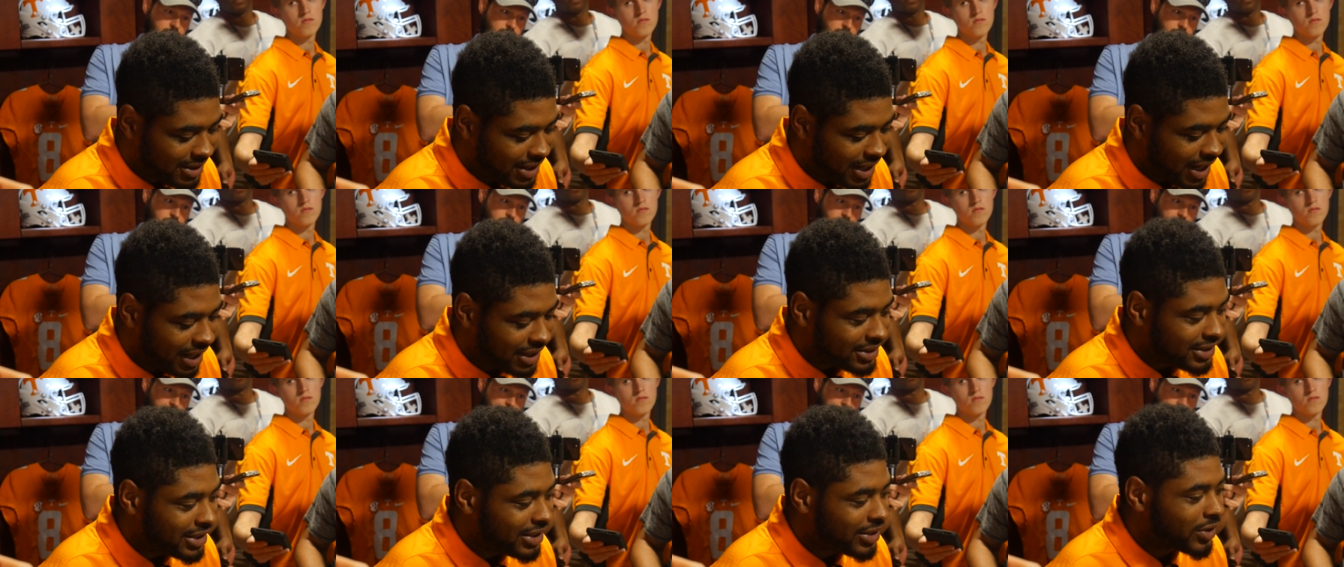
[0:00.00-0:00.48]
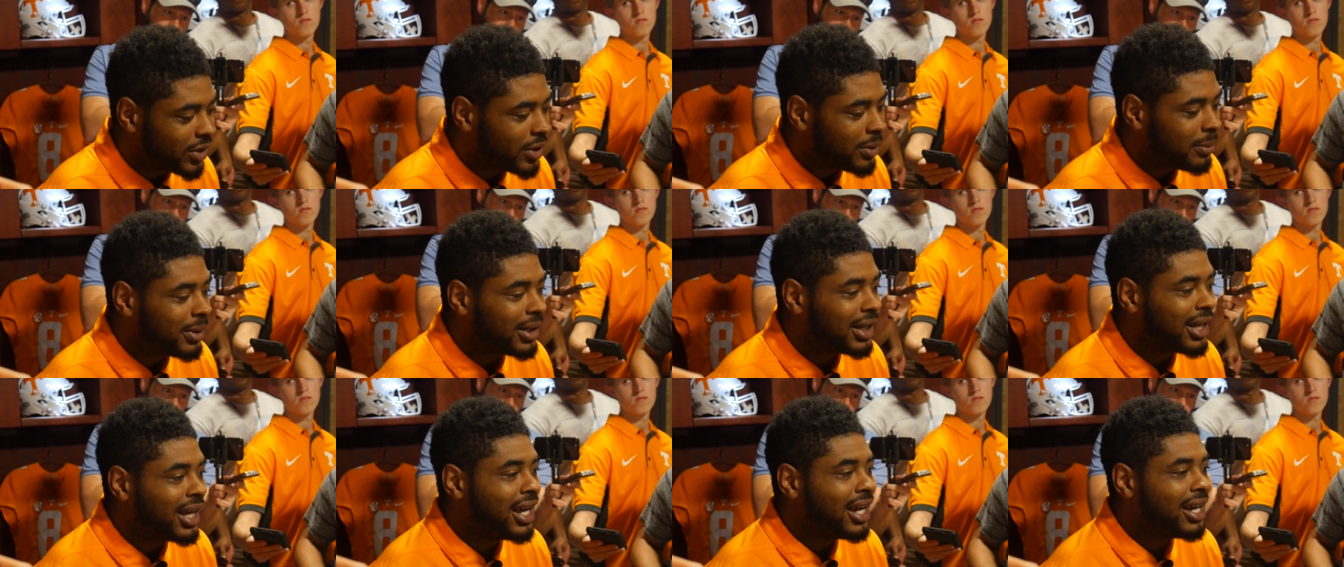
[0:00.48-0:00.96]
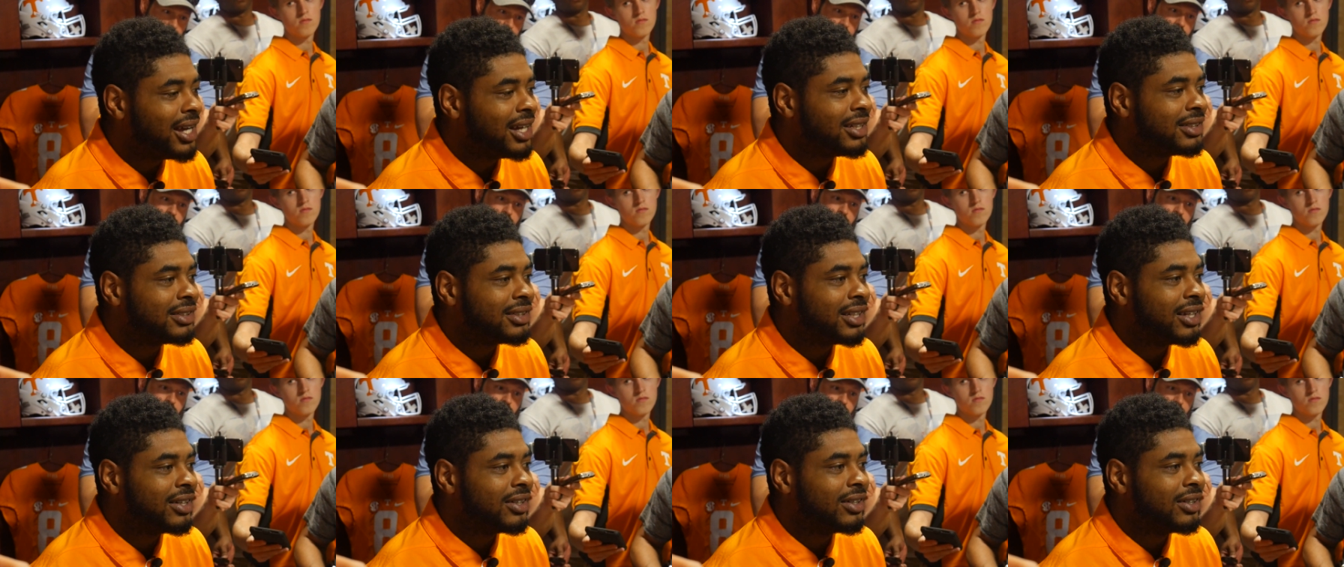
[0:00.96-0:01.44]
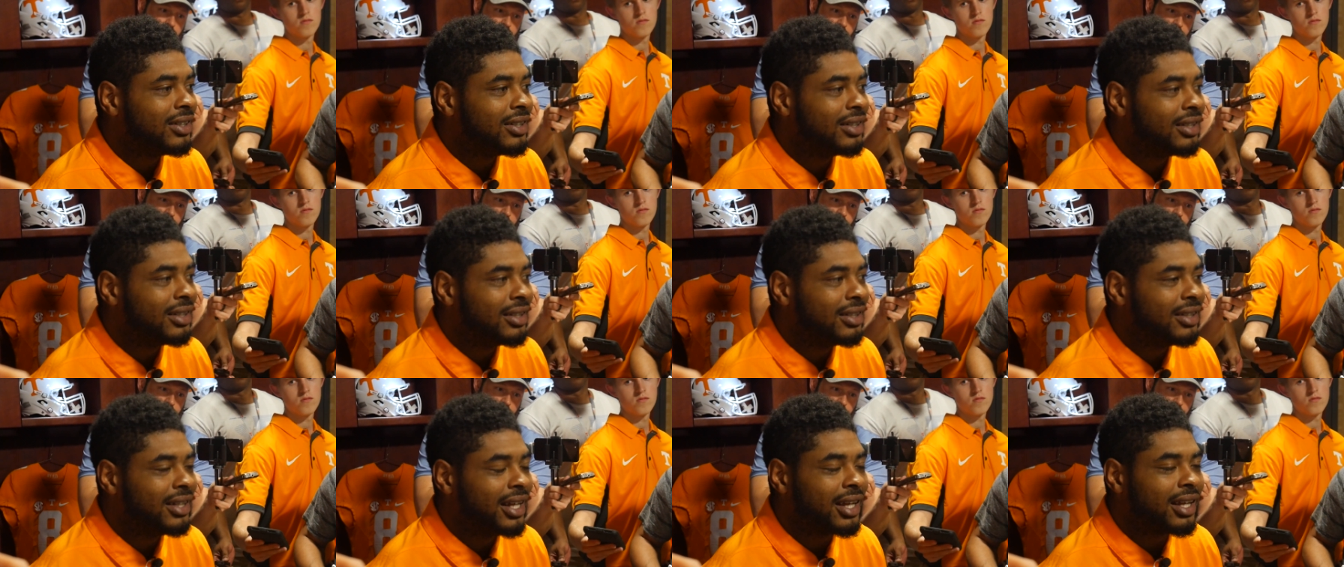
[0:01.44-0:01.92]
I see a group of guys that
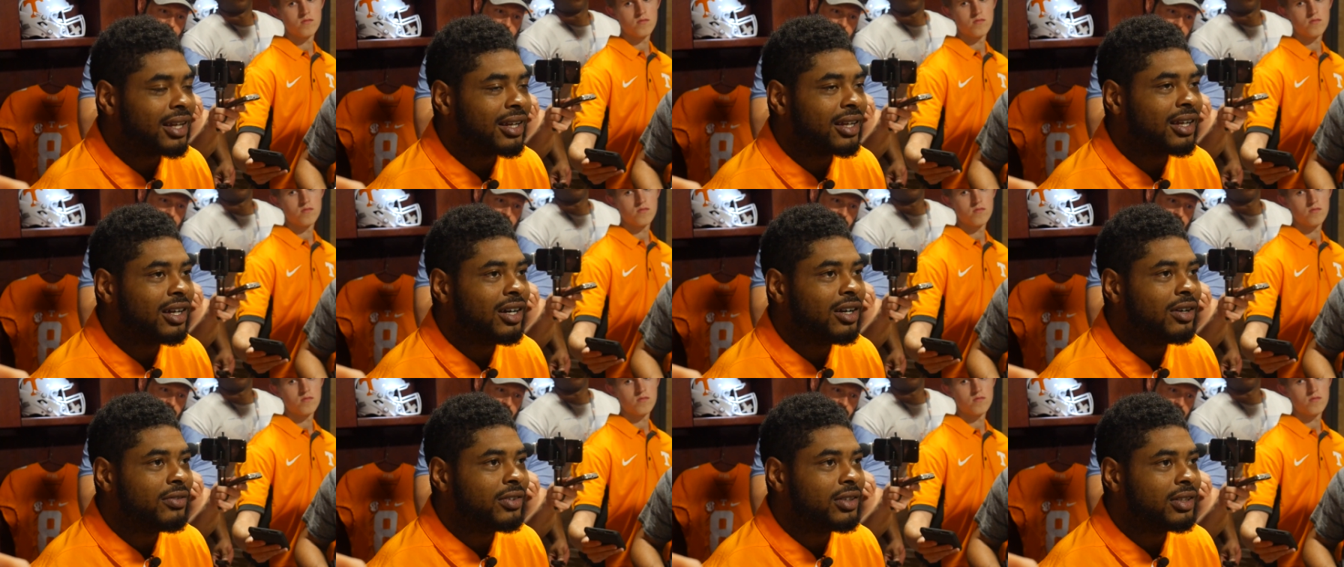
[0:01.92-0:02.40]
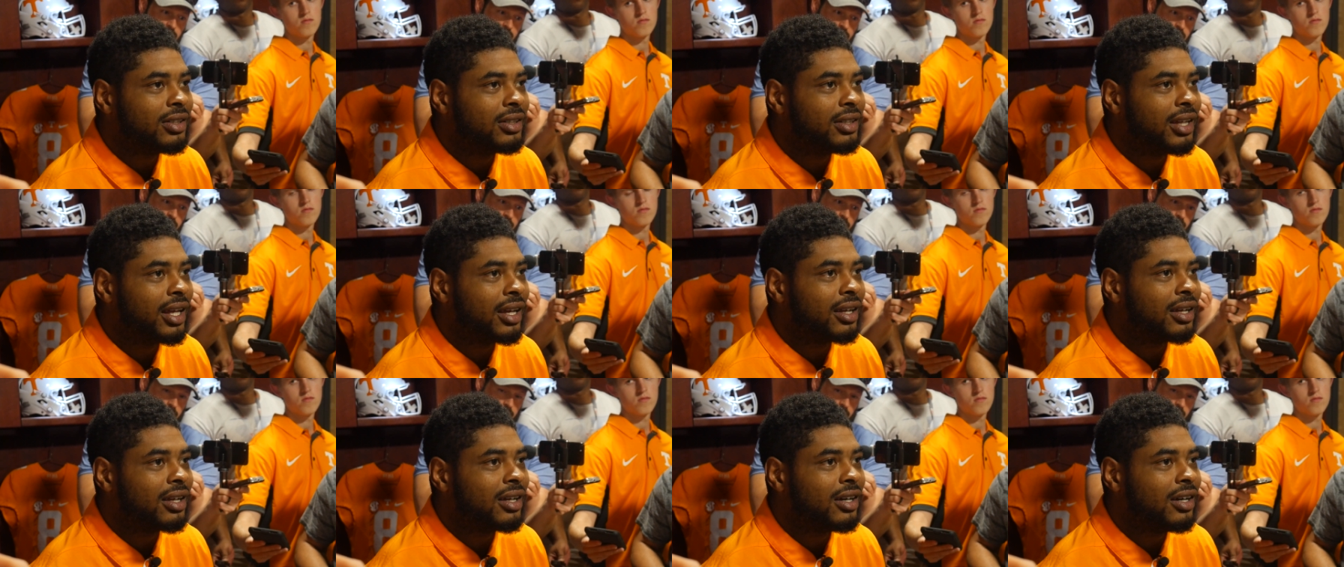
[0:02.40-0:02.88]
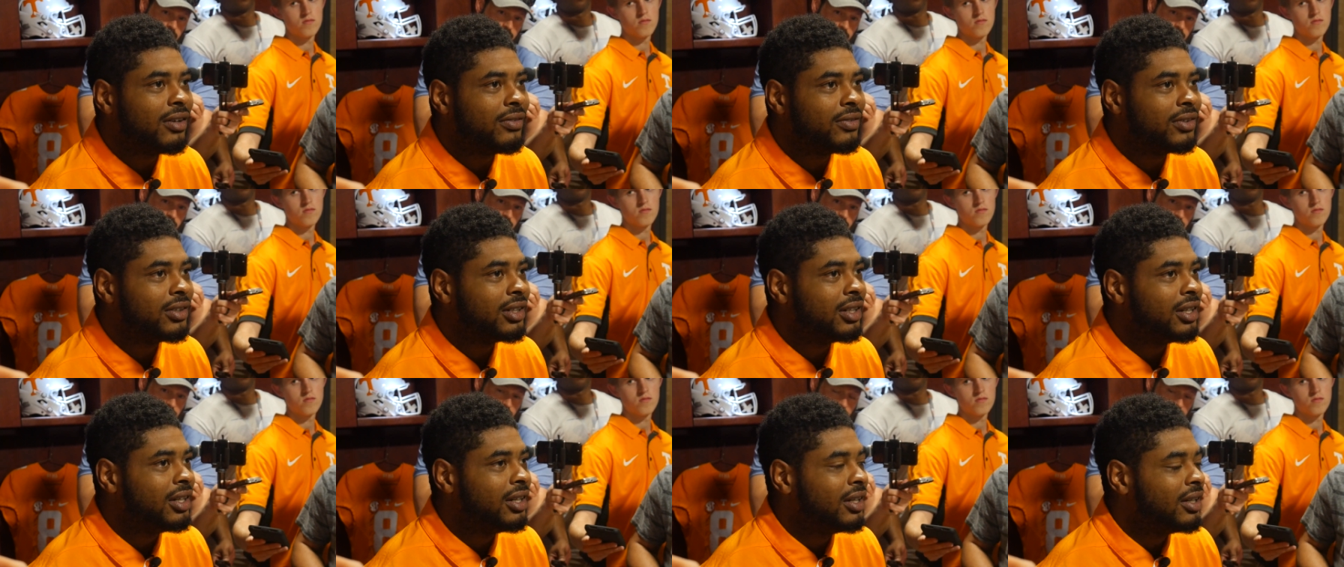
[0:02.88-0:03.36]
uh, they can cover. They can cover.